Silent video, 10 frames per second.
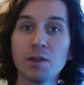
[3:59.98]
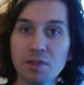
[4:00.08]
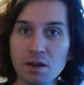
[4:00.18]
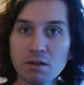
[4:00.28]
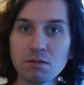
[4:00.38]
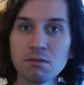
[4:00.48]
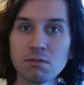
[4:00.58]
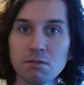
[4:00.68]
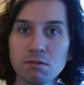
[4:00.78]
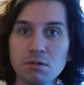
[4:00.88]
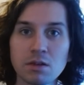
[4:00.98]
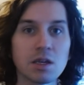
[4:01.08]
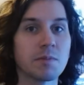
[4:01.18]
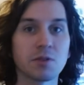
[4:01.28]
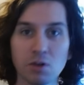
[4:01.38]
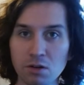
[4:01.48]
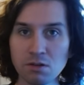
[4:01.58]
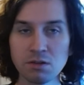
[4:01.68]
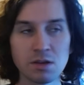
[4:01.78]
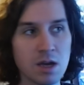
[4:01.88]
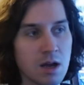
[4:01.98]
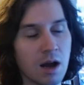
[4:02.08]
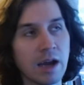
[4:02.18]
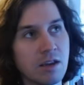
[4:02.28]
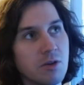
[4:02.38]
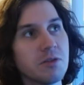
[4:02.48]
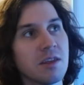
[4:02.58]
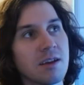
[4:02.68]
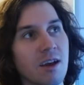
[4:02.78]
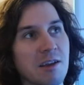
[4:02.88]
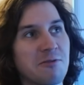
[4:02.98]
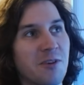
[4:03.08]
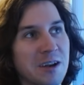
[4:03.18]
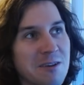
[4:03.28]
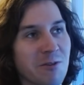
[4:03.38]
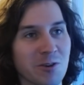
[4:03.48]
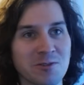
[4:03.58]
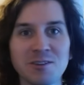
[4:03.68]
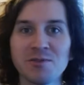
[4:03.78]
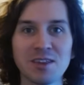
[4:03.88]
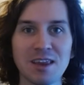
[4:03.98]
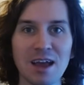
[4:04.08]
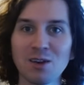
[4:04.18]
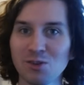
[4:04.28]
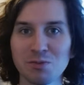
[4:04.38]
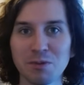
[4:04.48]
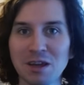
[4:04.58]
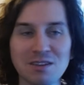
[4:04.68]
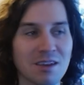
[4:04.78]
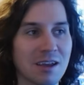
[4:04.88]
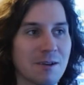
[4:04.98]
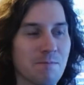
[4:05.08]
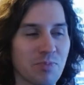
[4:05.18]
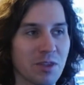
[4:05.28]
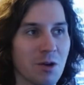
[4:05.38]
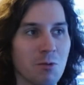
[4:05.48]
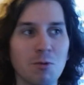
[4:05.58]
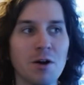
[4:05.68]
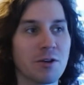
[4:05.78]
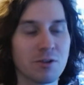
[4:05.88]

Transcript: thing, skips turns. I do think a funny version of the deck just plays like 1 or